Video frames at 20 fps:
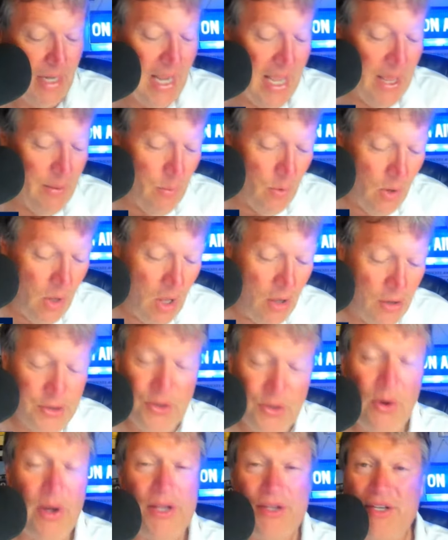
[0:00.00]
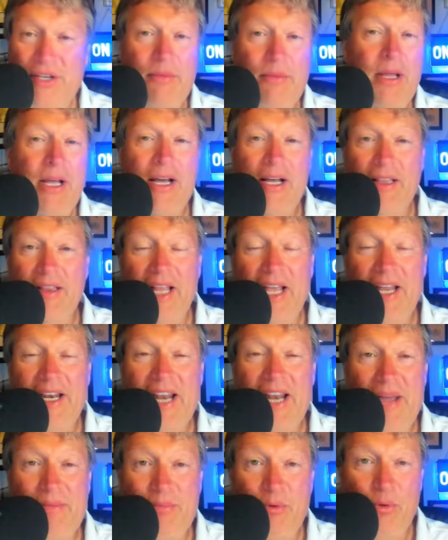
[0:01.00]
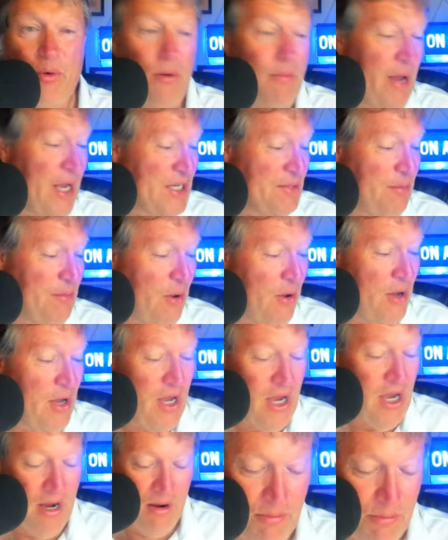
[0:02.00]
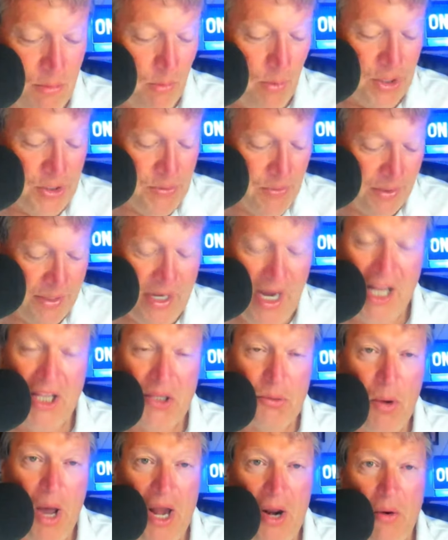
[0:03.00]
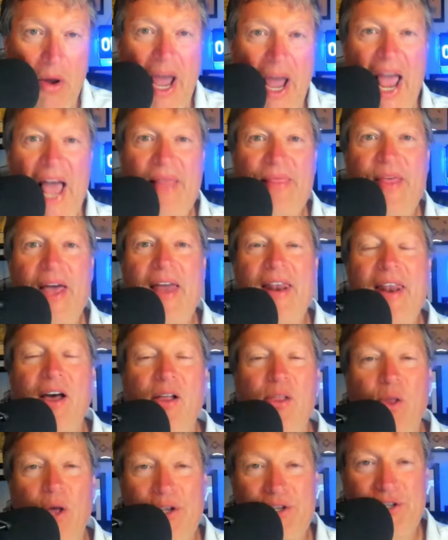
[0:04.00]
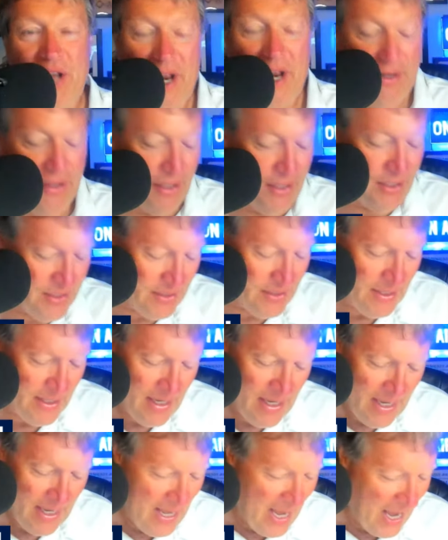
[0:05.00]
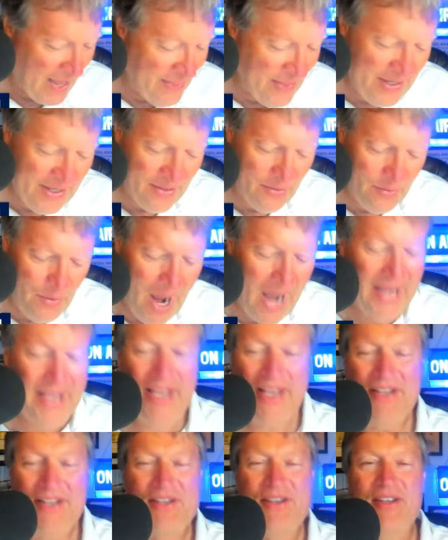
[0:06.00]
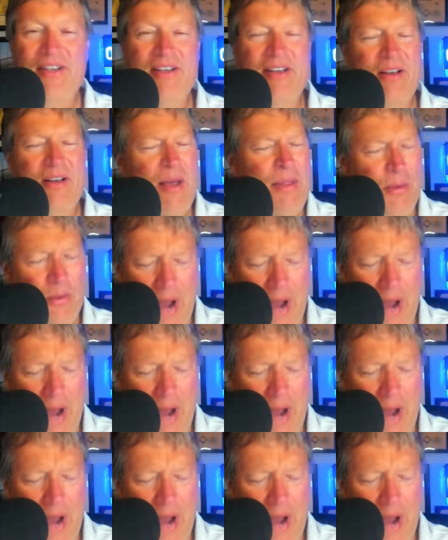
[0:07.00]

and we'll all enjoy some late night brewer baseball. Brewers with Colorado and then Los Angeles. I think of the Rockies, and